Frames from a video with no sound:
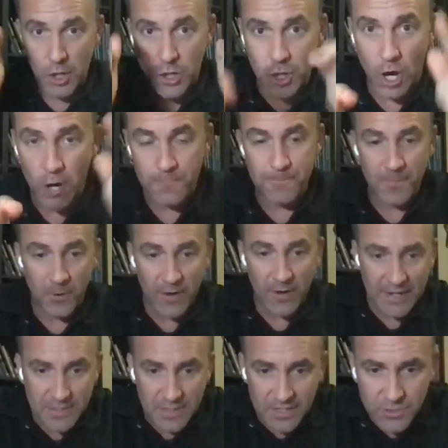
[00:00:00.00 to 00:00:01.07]
go. All
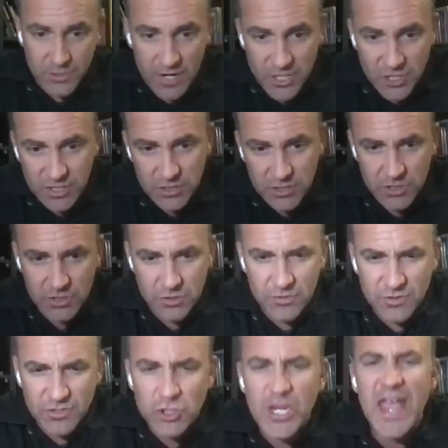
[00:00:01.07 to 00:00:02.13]
right, let's
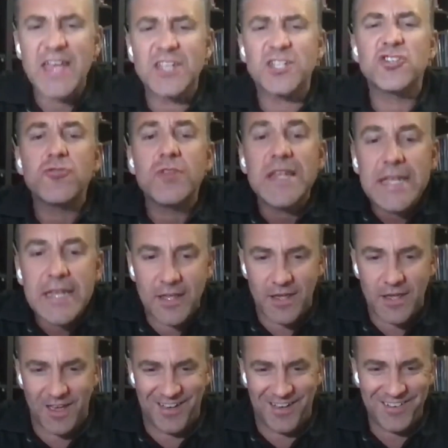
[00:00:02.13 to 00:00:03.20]
share screen
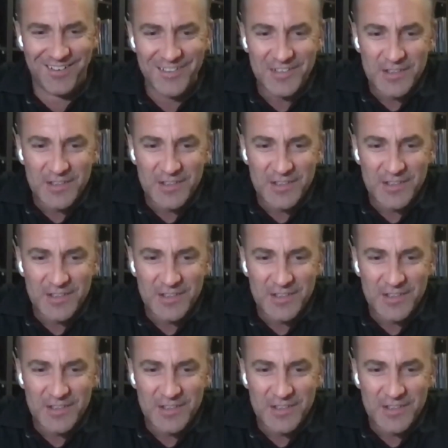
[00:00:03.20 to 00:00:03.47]
here.